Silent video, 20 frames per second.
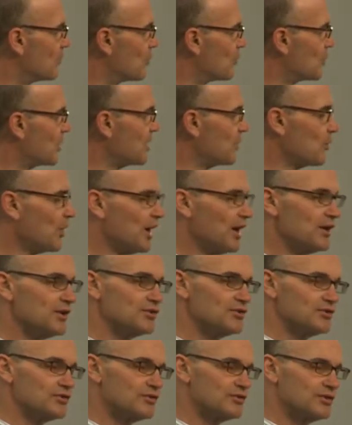We
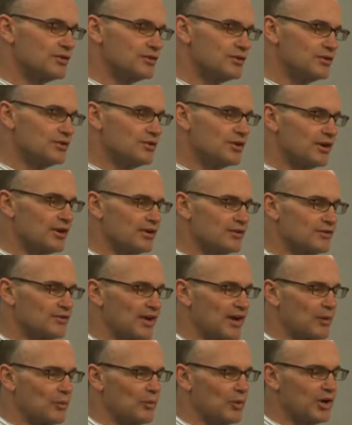want you to
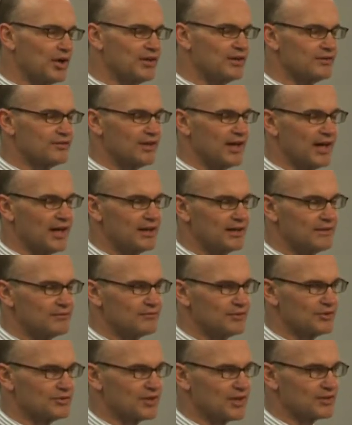understand what is that
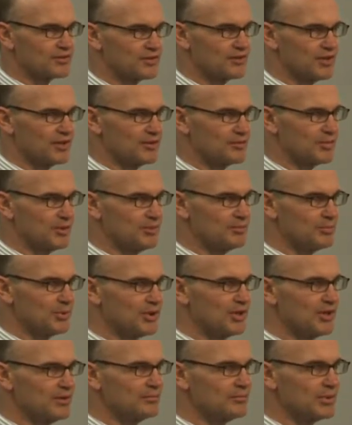infrastructure that's been
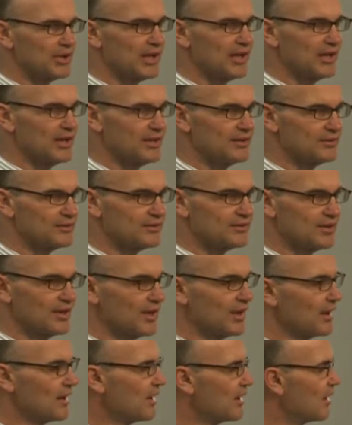put in place,
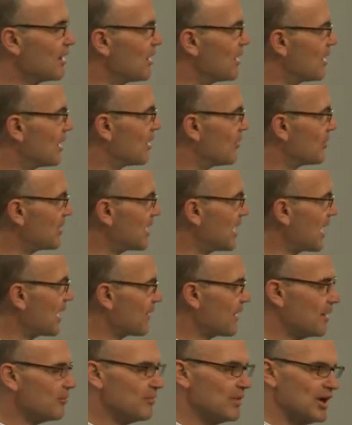and how
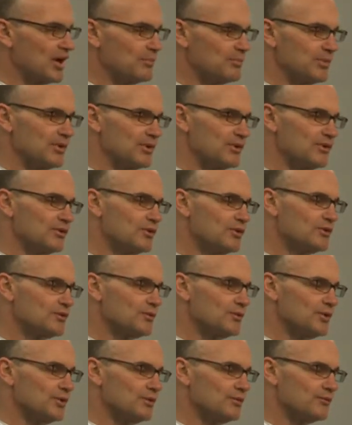that might be
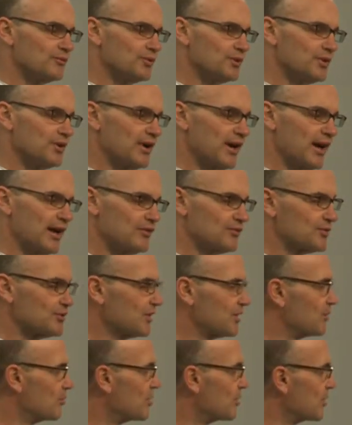useful for answering
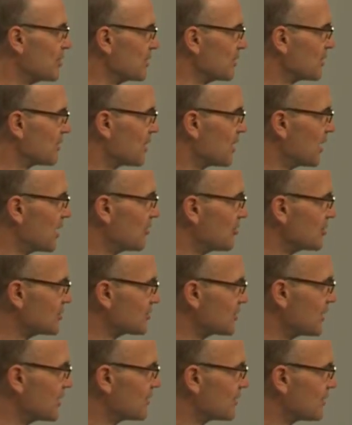important climate
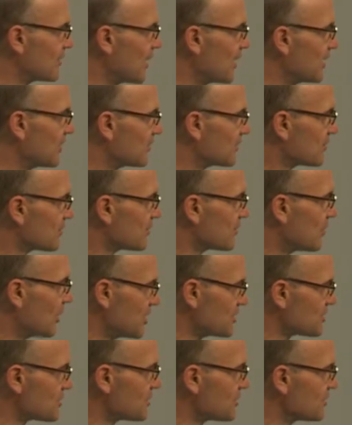change science
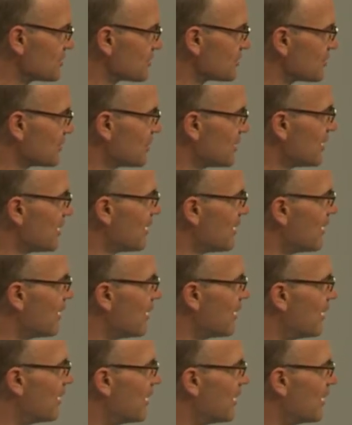questions.
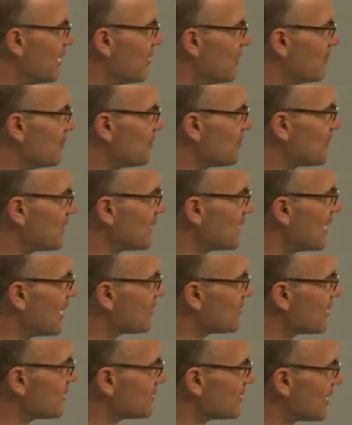
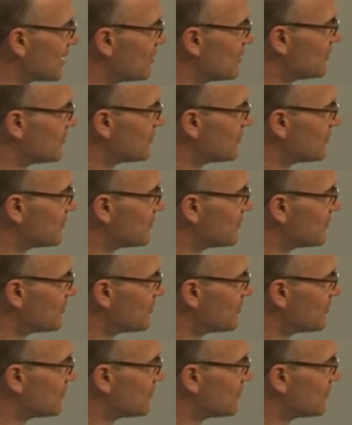As I said,